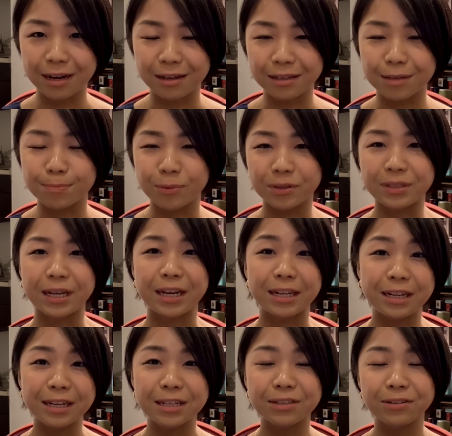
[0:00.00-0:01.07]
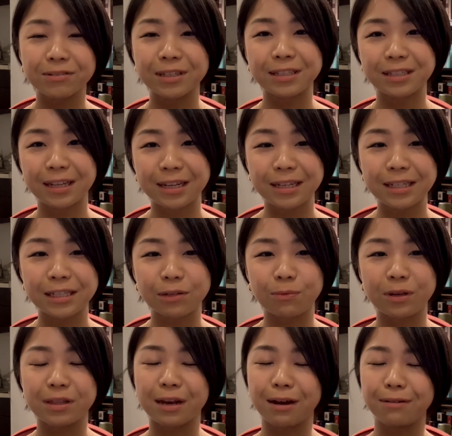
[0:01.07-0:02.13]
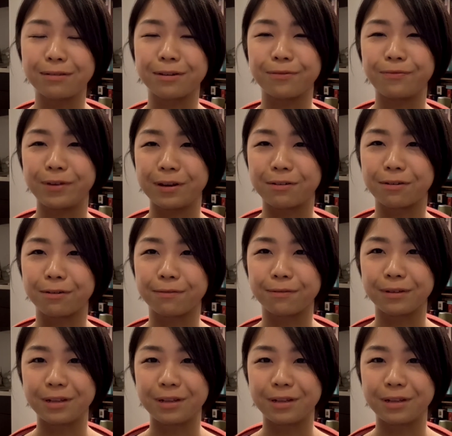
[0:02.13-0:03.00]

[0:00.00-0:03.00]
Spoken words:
and spontaneous on the stage without the fear of